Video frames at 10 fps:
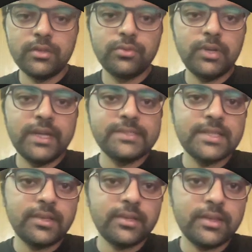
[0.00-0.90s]
So let's
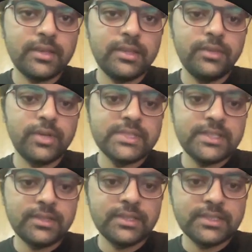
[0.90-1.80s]
say he was
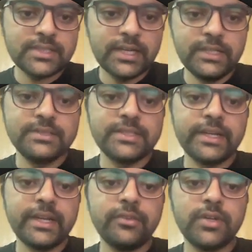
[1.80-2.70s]
in this side,
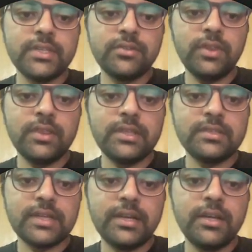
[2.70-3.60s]
second was on this
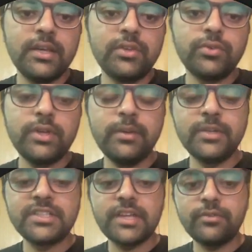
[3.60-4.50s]
side, so he
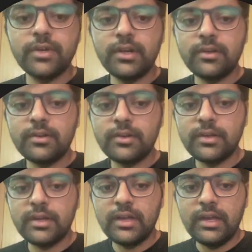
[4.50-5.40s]
must have won
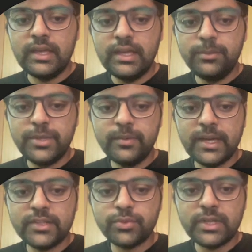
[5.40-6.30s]
in p
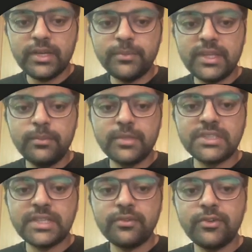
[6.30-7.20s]
minus 1 game, he
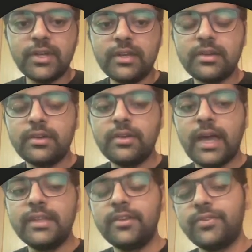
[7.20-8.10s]
must have won
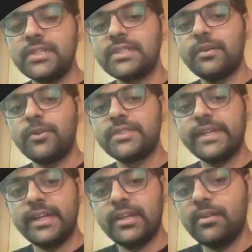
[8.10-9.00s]
either first game or
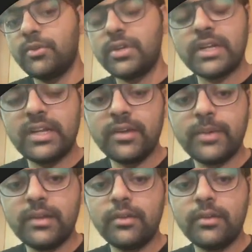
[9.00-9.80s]
second game or third game.